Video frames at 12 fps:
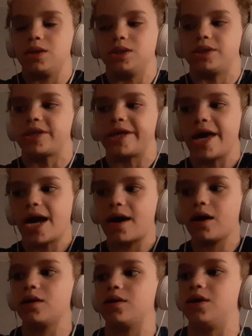And
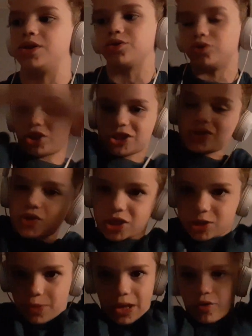yeah, and you just
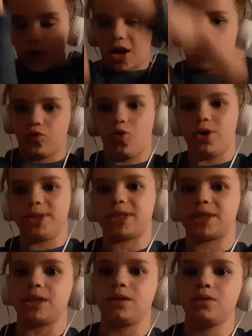spin around
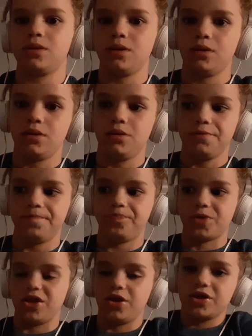once,
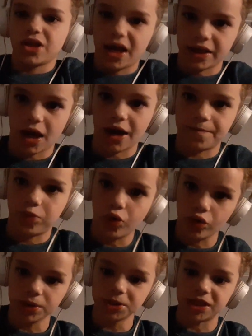and then like I
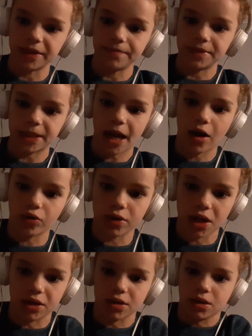pulled them down,
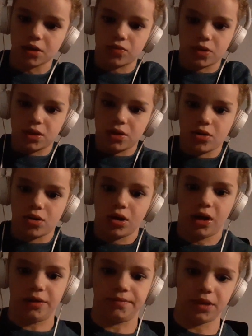and it like really hurt,
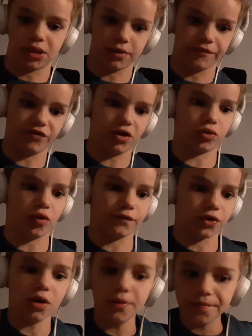and it made them fall
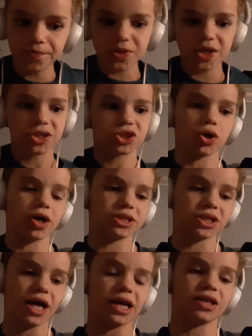over. So I
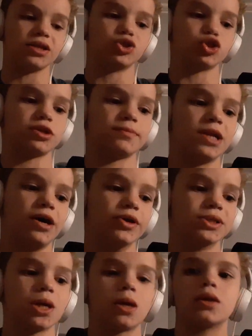did that in the dream, and I
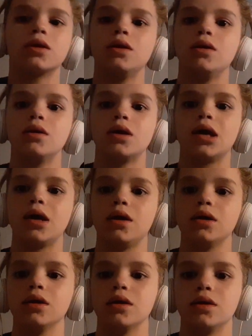was like,
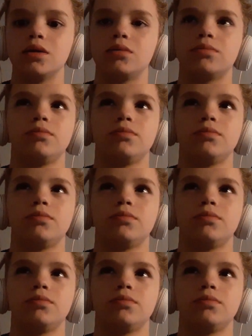"Hey,